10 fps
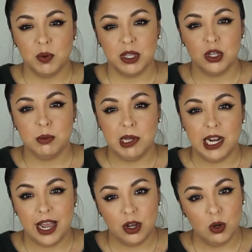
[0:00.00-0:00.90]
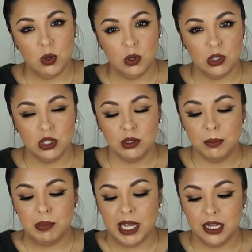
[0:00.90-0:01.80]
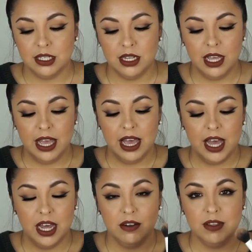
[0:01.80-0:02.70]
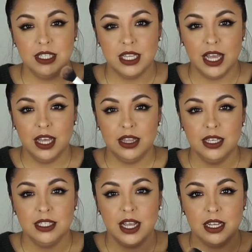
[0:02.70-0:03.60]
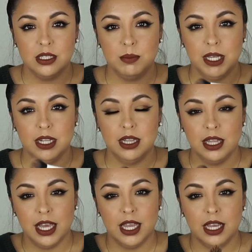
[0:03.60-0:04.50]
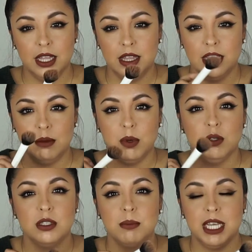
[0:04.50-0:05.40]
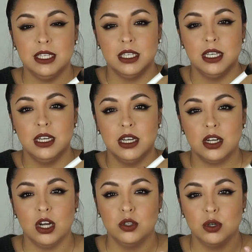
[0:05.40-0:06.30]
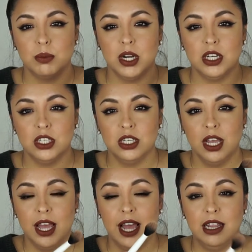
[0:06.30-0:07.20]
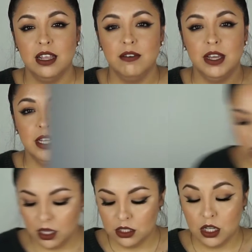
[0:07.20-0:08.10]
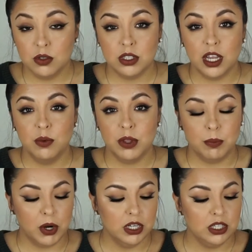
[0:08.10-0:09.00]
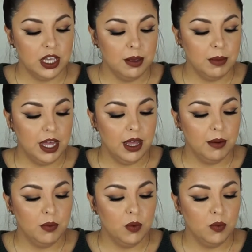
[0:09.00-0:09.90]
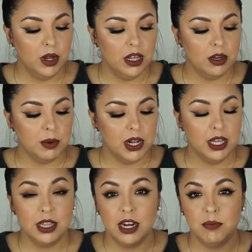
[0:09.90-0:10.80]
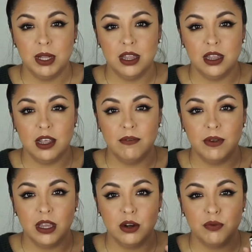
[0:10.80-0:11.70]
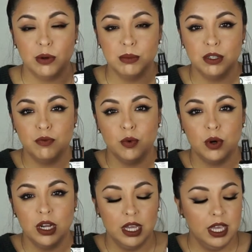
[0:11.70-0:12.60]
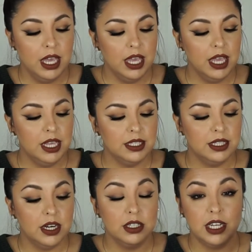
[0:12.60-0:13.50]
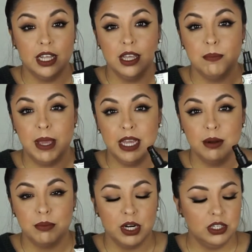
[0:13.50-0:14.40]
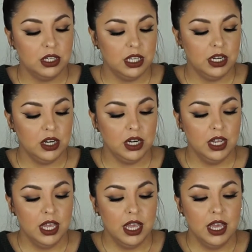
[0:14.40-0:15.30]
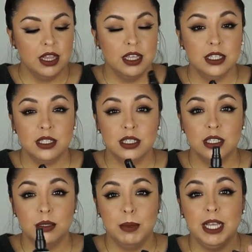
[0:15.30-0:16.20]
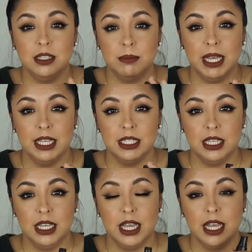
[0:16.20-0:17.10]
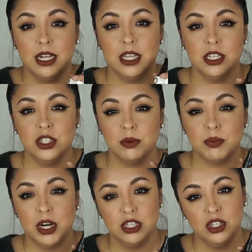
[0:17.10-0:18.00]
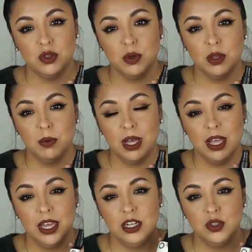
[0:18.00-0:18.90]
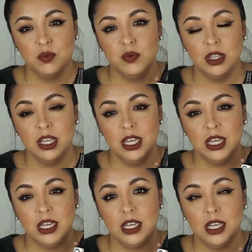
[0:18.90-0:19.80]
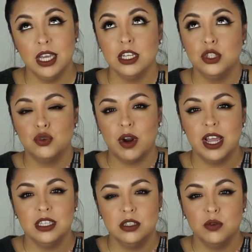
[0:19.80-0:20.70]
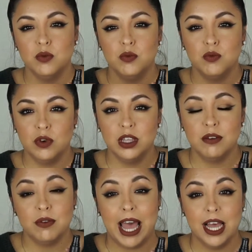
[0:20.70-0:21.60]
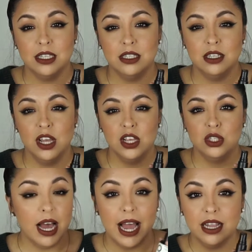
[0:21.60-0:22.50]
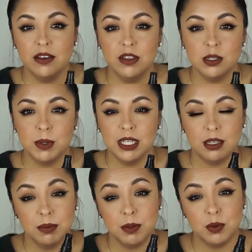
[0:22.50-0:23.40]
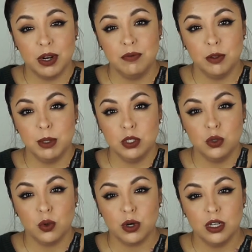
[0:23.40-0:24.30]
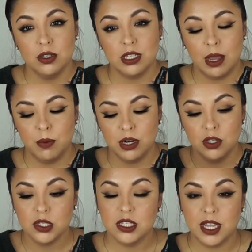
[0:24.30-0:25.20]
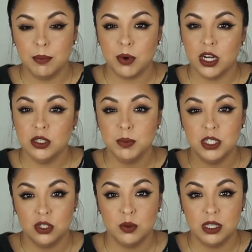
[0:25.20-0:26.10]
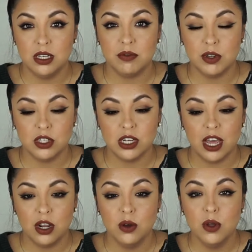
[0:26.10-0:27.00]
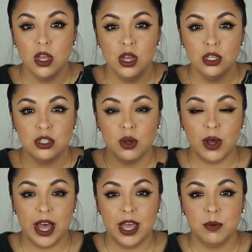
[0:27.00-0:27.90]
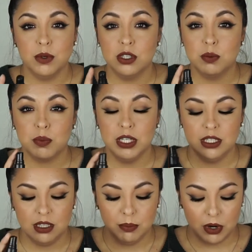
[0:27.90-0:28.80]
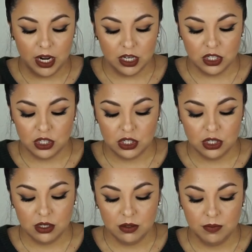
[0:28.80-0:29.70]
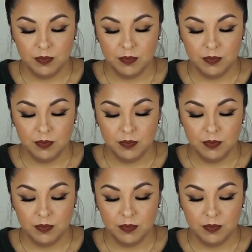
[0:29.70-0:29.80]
with a coupon at Kohl's, but out of the set, this has been like the most amazing contour brush. I love it. So staying with the brush theme, one other product that I've been loving from Sephora is their Daily Makeup Brush Cleaner. This smells amazing. It cleans your brushes really well, and it dries really fast. I love this because sometimes when I'm filming tutorials, I want to use the same brush, but just with a different shadow. So I will spritz the brush,